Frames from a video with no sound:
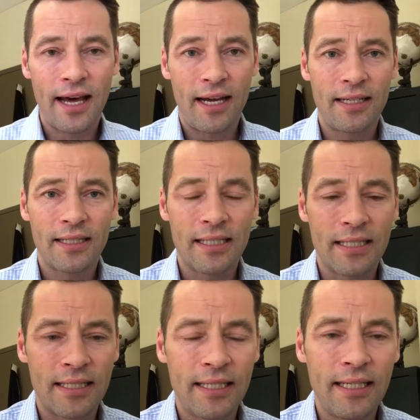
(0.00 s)
that
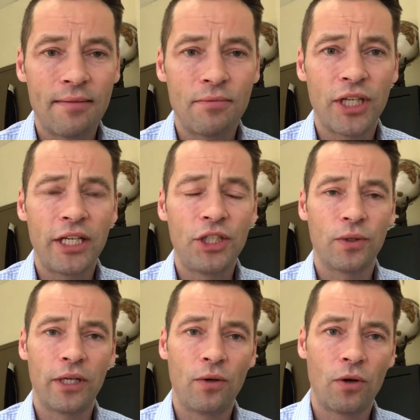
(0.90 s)

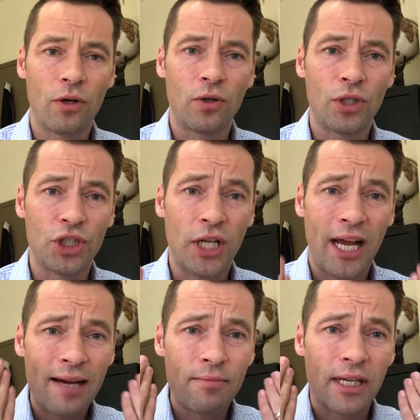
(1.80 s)
TMJ joint or
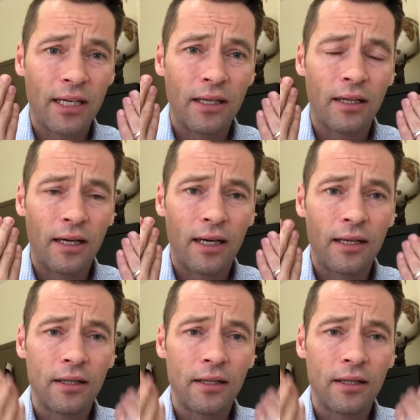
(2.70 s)
jamming